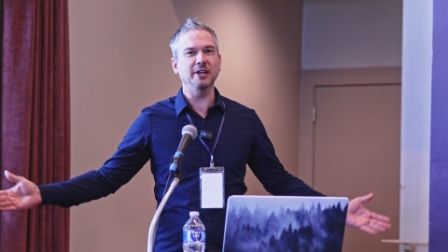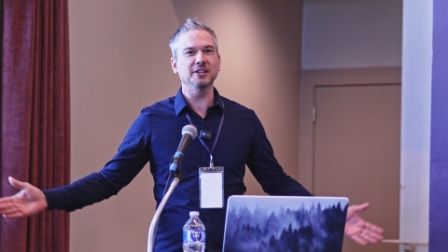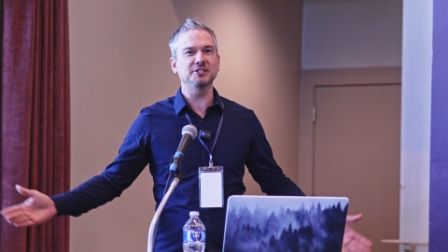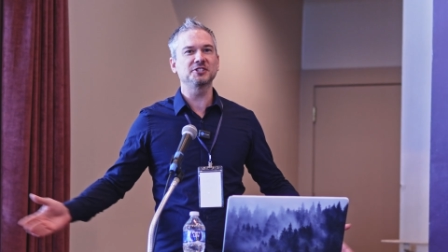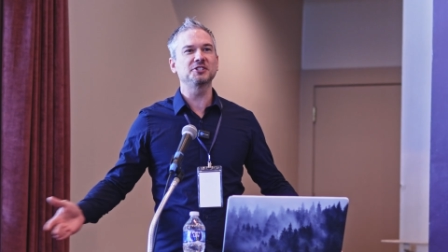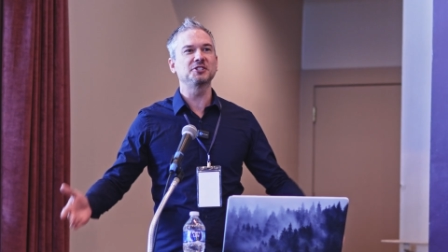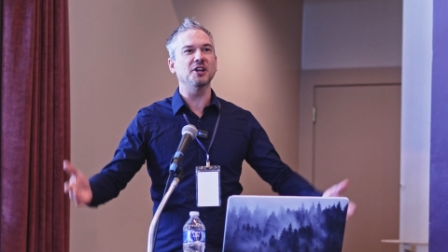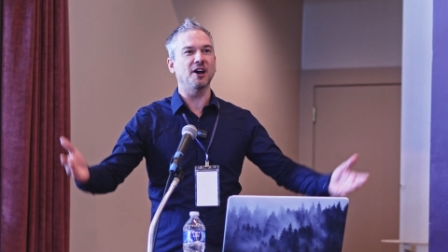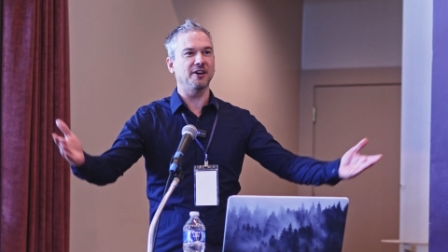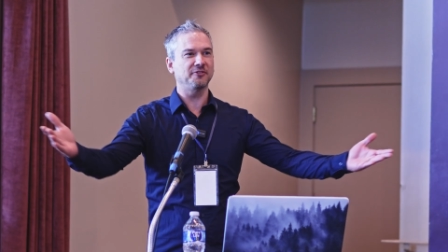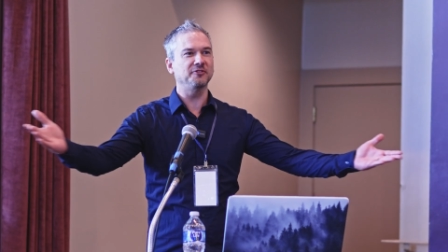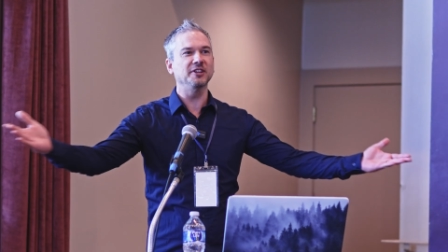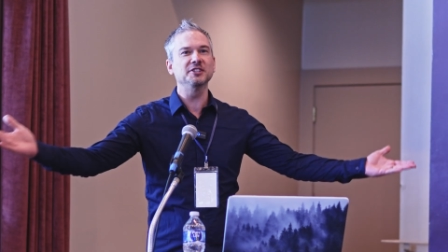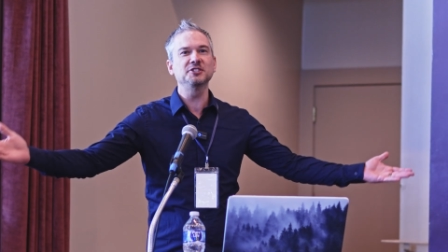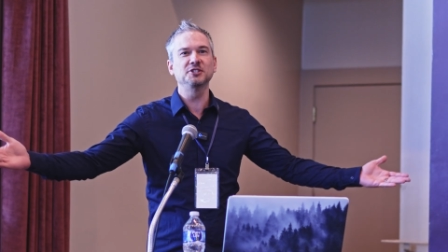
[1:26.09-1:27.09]
It's
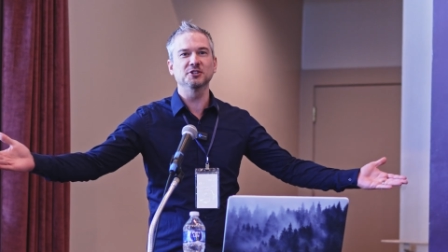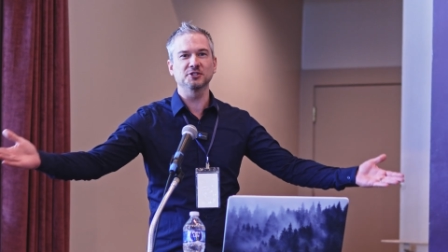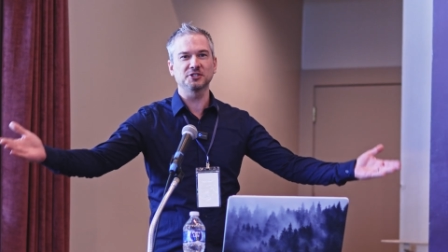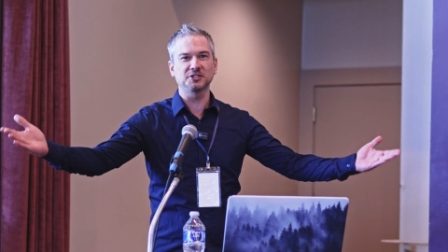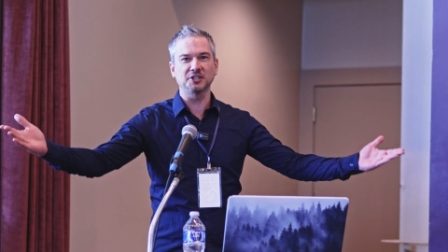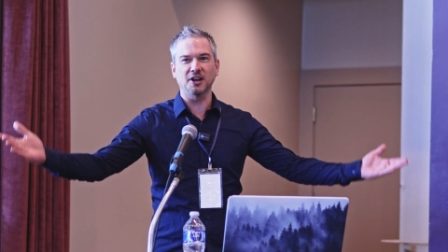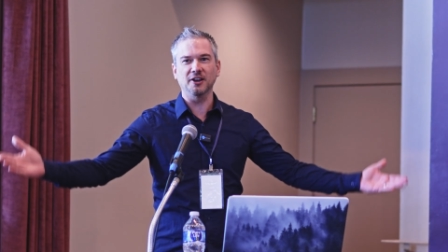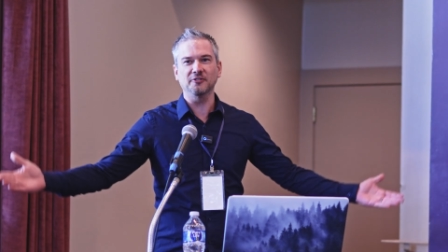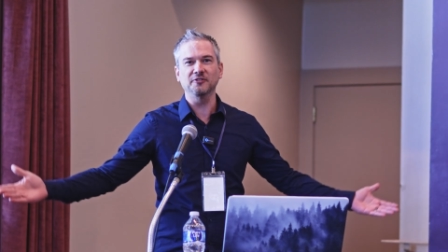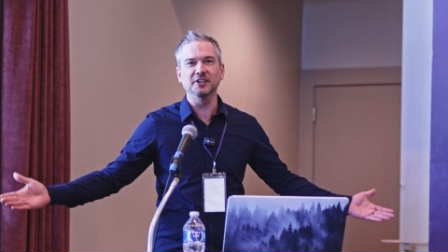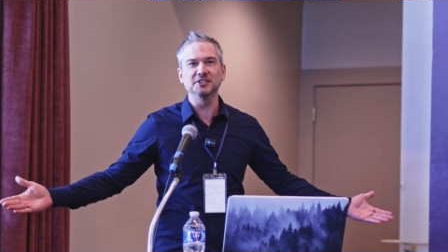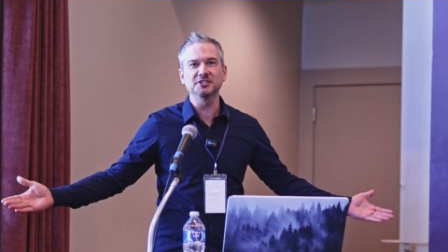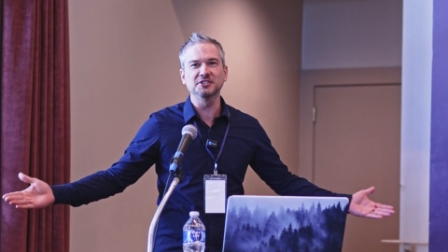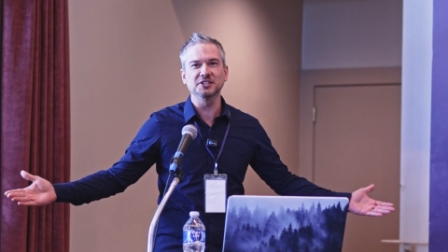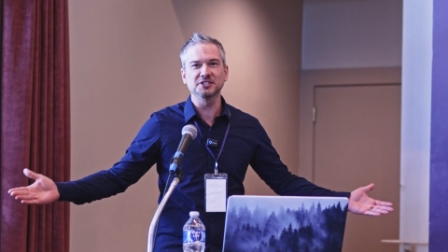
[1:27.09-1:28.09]
stuff. It's your stuff.
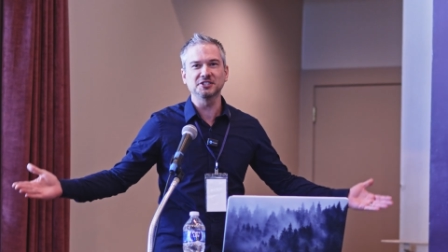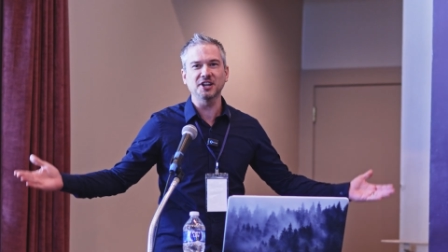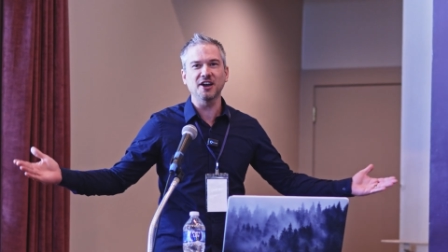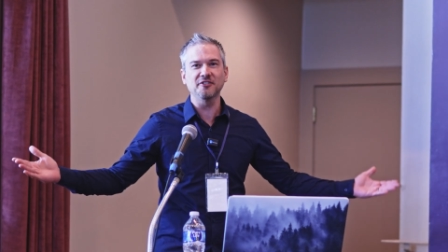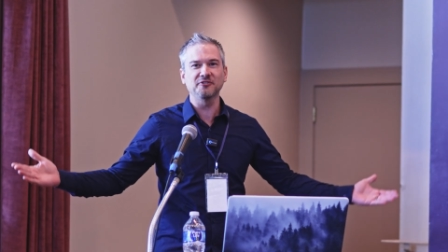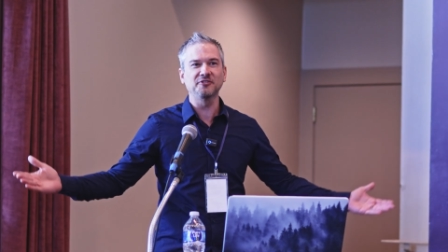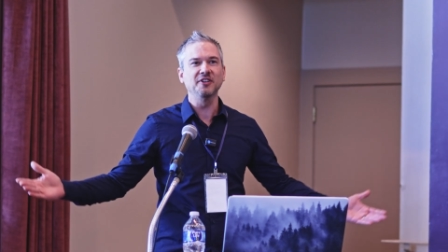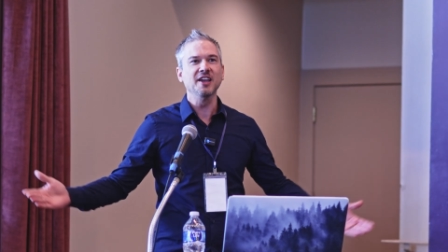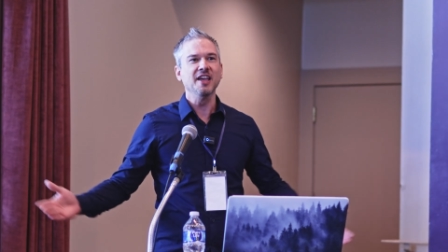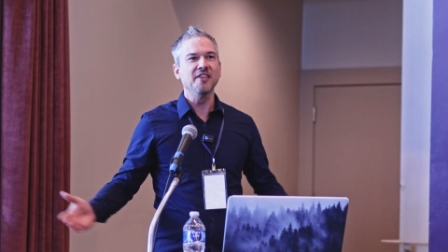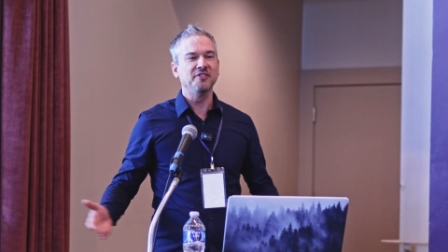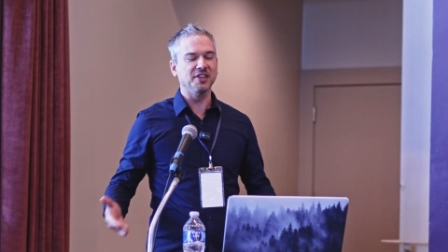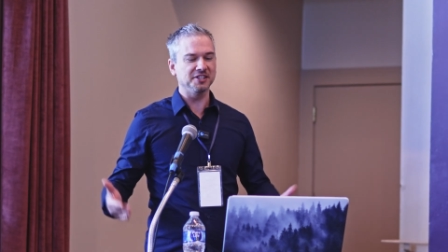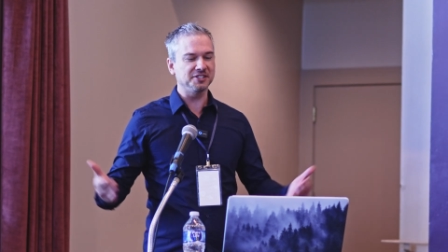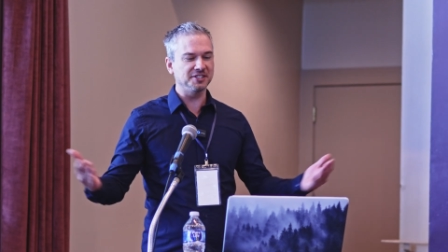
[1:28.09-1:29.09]
It's the stuff
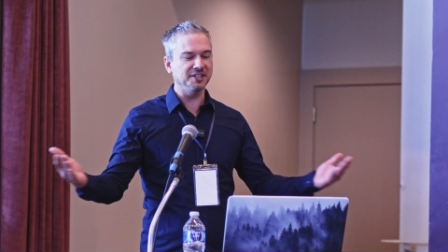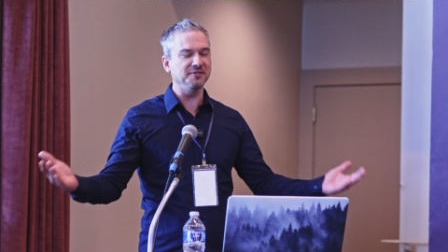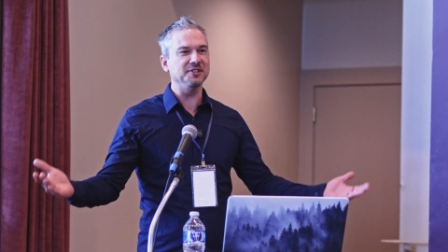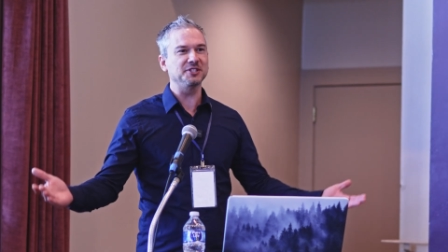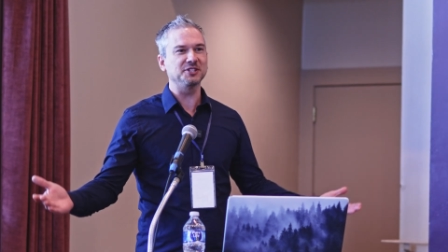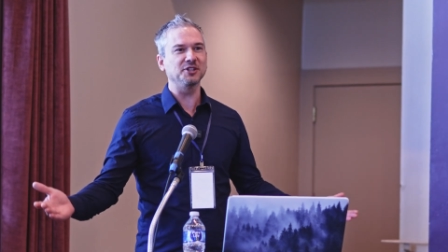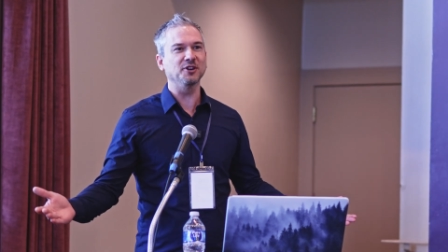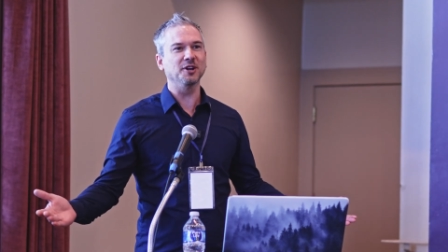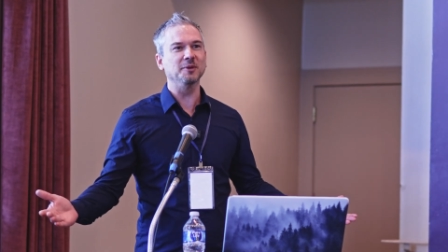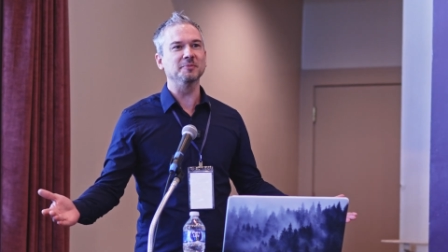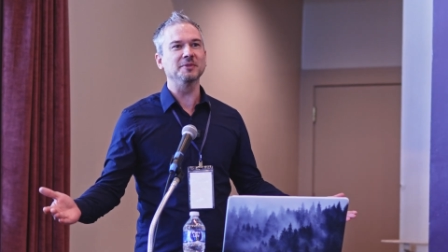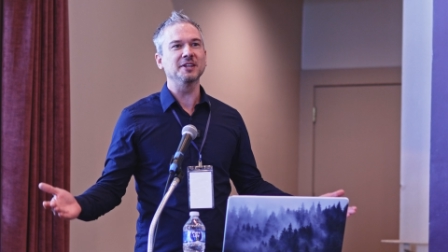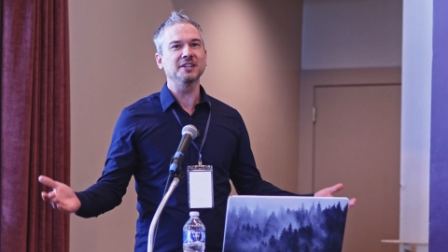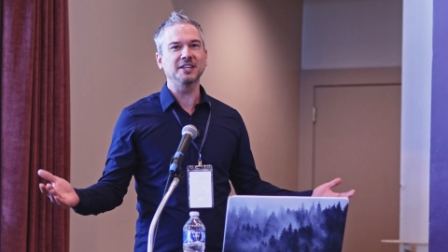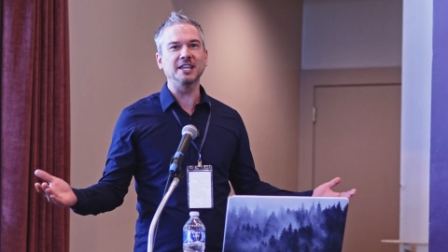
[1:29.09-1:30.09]
that
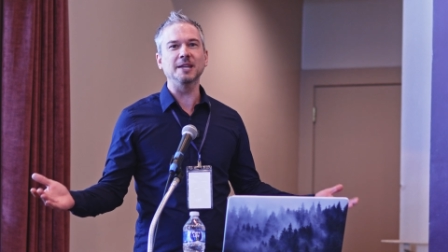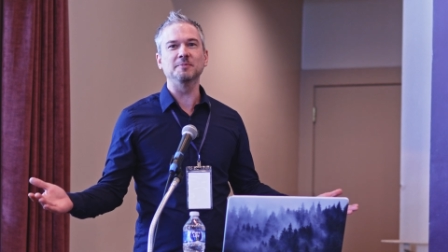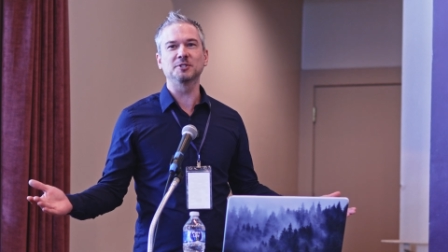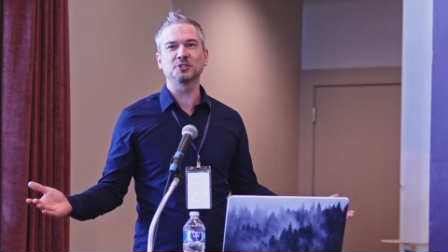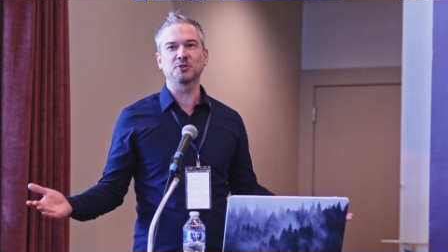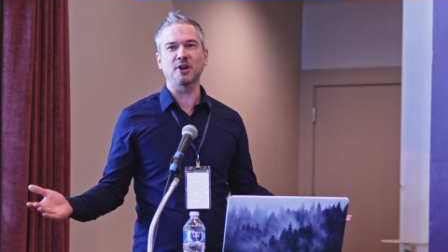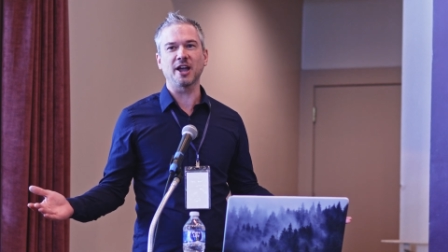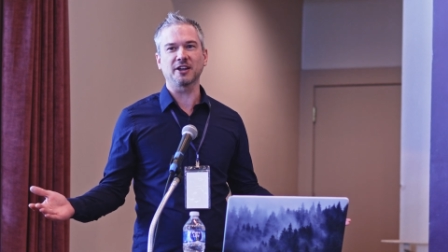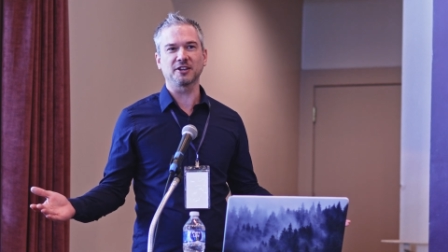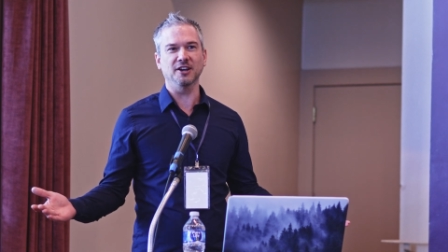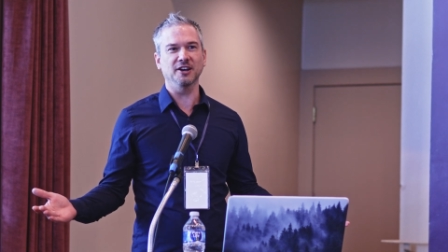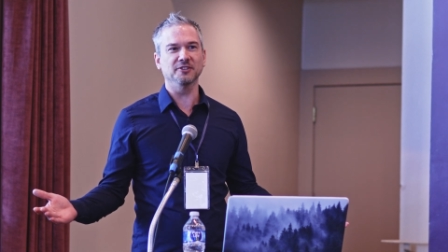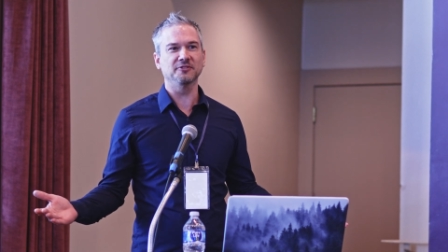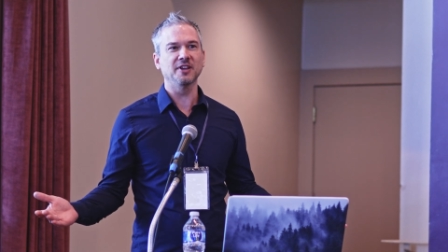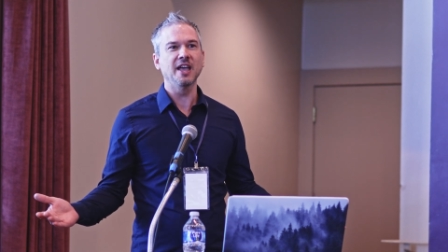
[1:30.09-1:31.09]
CiviCRM keeps track
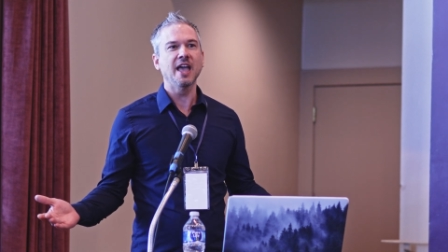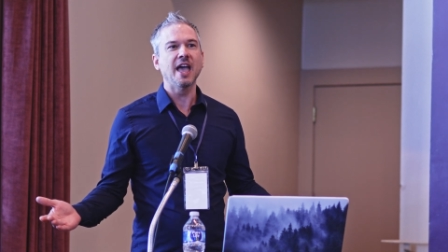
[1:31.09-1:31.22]
of.